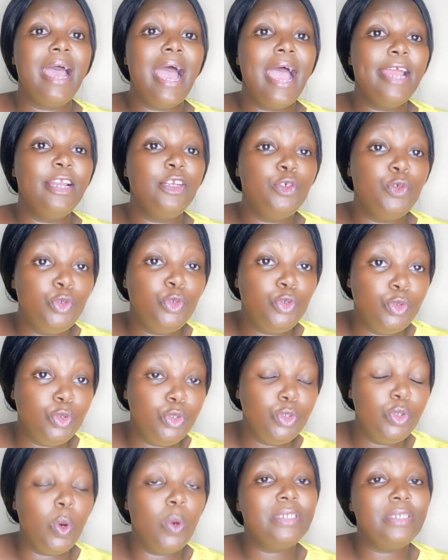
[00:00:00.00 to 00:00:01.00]
and you do
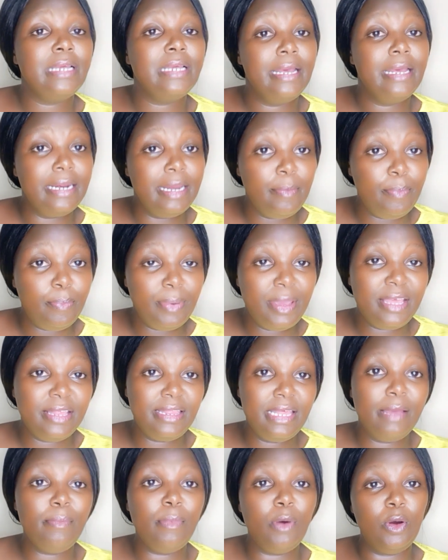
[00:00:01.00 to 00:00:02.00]
not repay
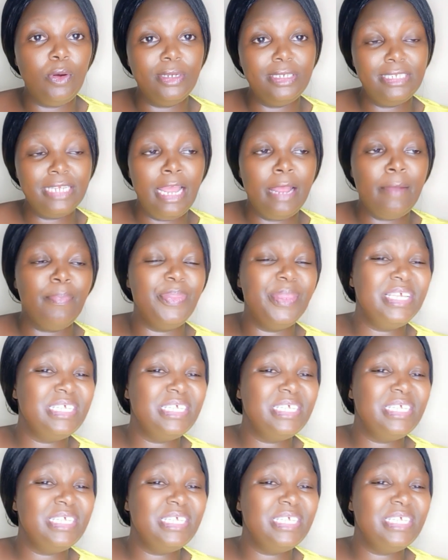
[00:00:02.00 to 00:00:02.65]
them on time.